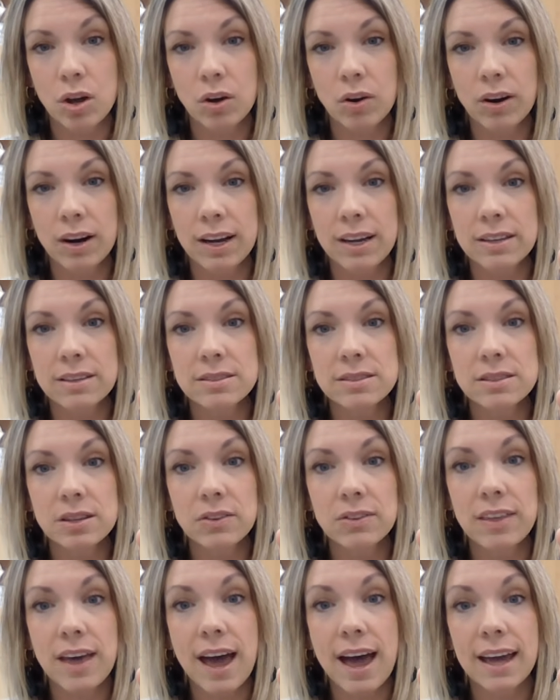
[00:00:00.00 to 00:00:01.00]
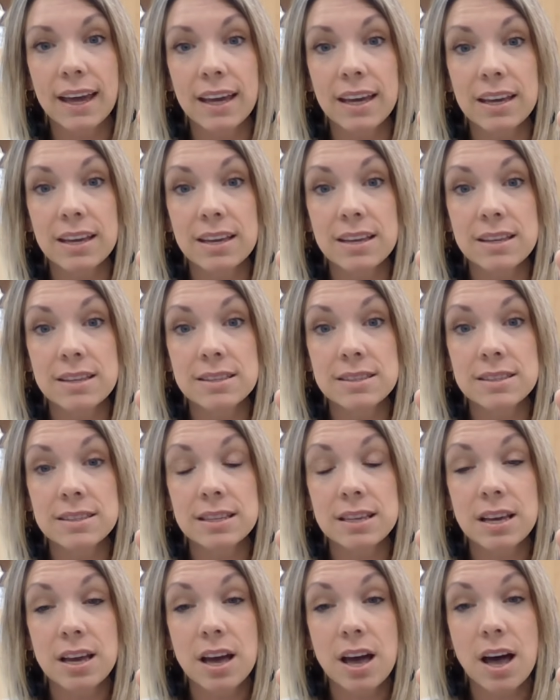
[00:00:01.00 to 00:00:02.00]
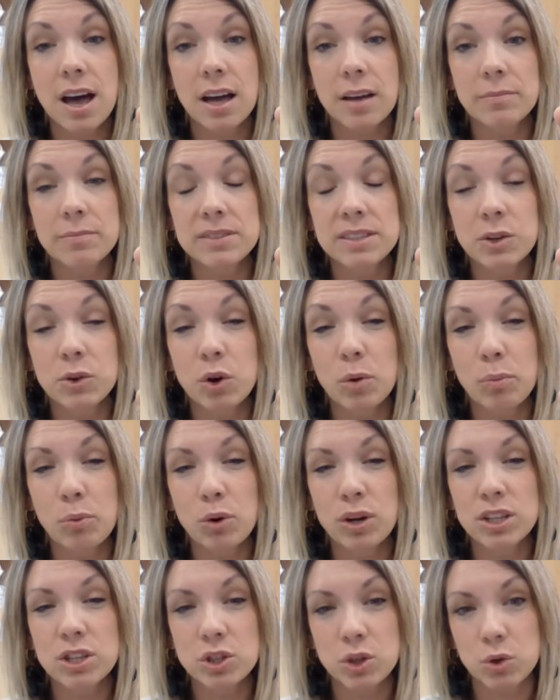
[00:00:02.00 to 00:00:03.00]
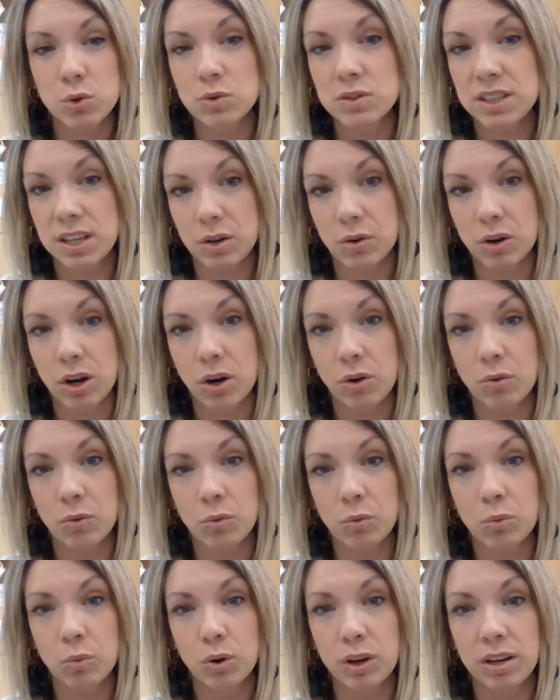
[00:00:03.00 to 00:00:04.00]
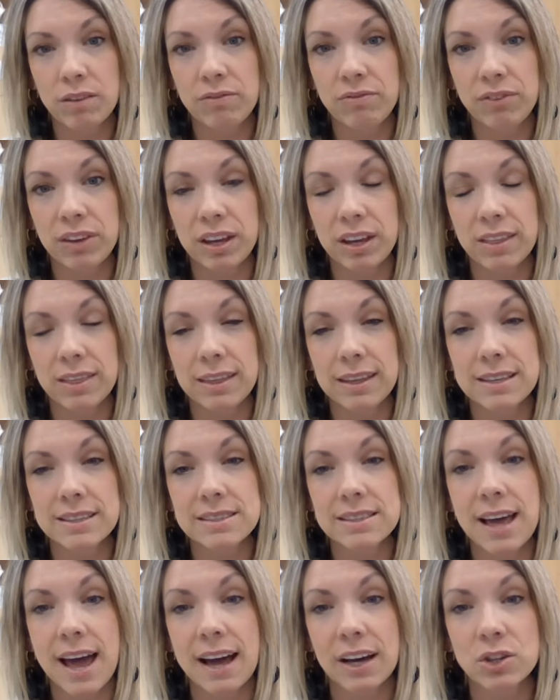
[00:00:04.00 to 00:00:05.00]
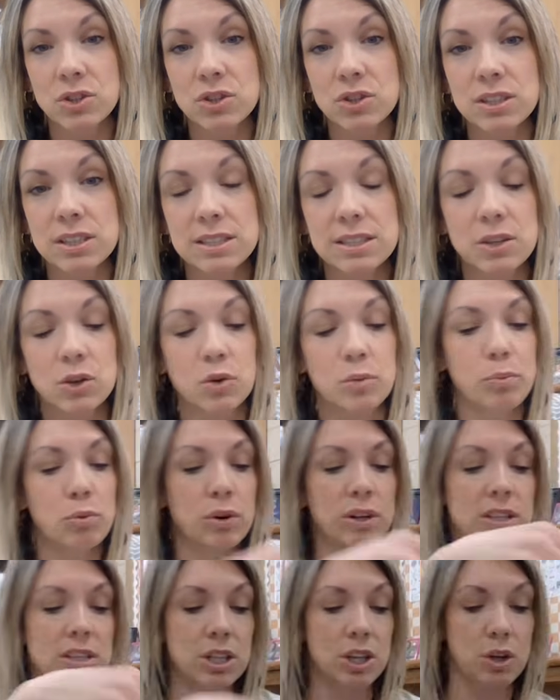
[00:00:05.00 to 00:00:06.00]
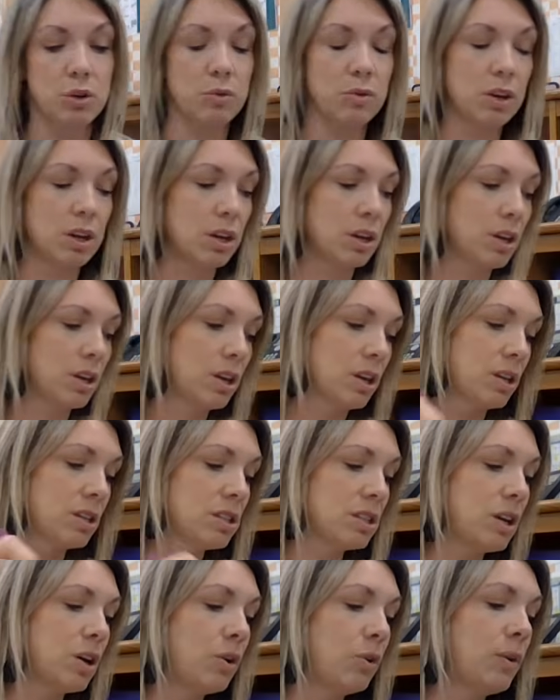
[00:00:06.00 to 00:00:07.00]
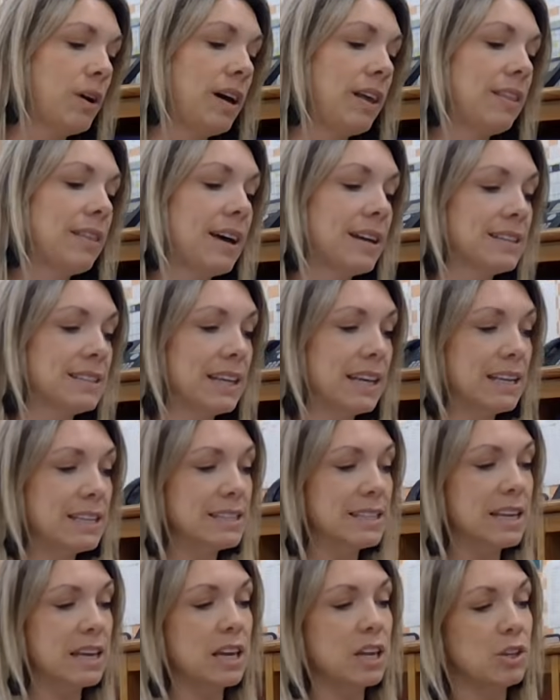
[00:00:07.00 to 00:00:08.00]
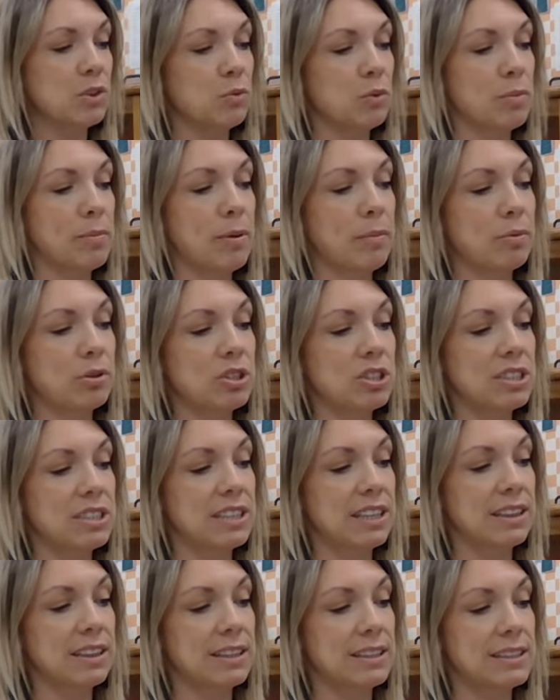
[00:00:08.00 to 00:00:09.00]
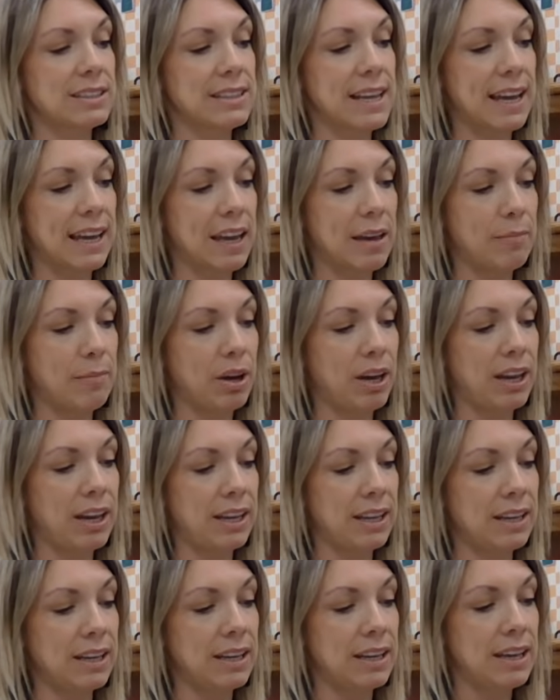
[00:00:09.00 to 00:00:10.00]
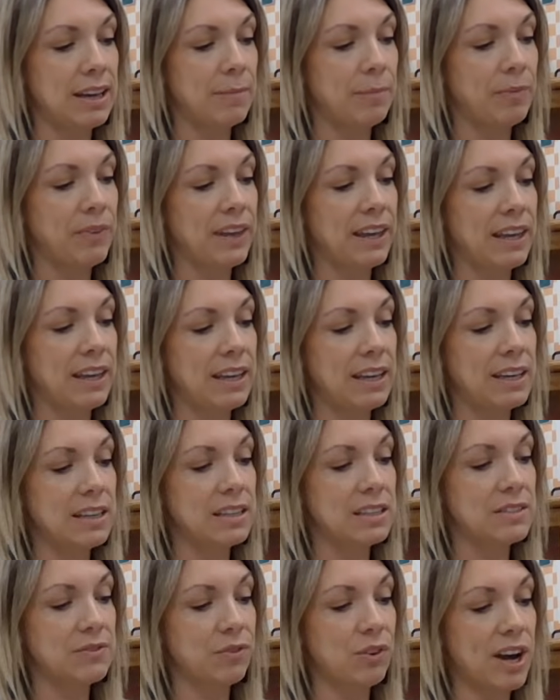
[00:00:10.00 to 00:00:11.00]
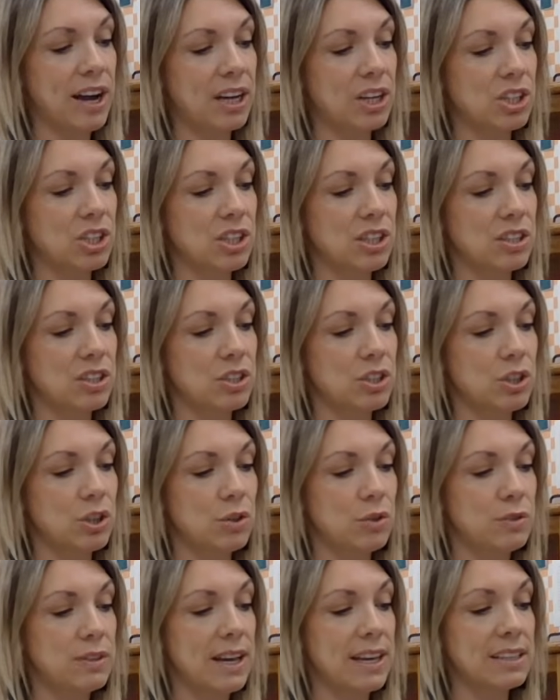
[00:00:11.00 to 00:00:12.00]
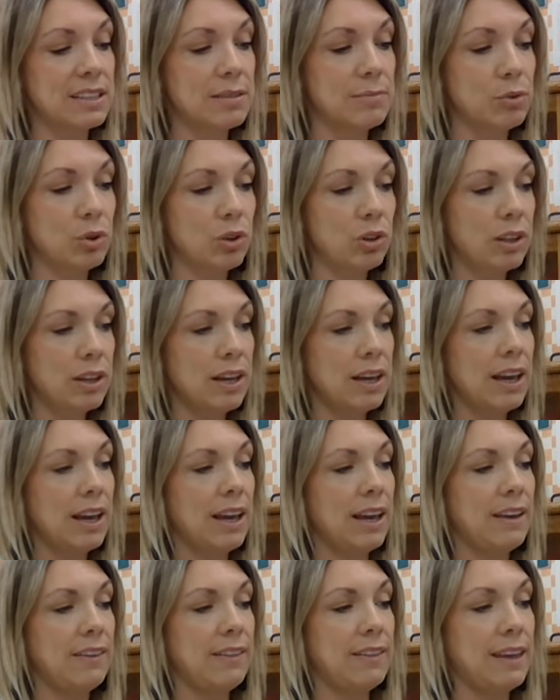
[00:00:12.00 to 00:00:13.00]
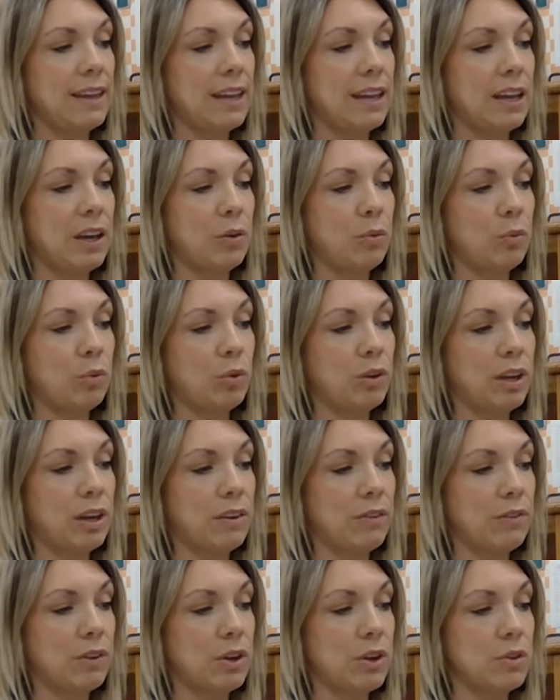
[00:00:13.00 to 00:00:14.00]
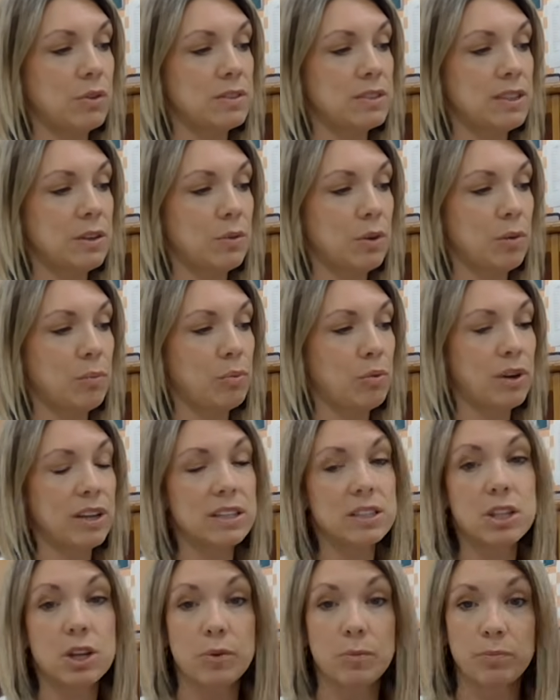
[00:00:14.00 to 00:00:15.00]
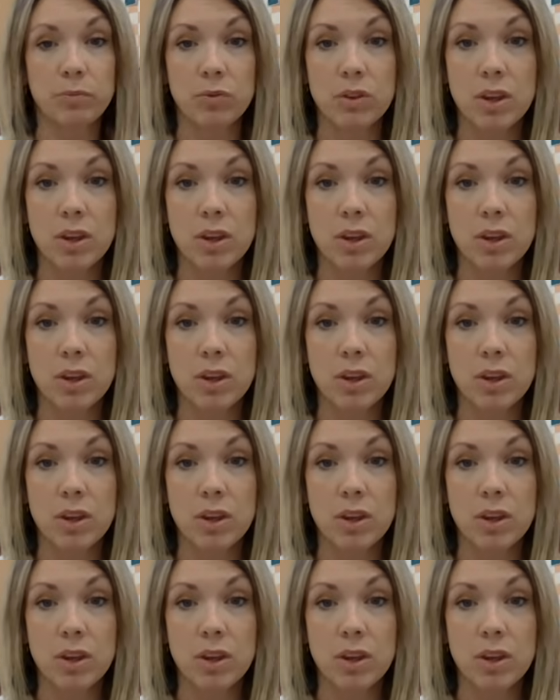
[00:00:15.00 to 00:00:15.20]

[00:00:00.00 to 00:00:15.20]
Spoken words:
All right, so that is 0.20. 1/5 is actually 0.2. So that's easy. Remember, just hit the second button. It is fraction to decimal, and then it will give you 0.2.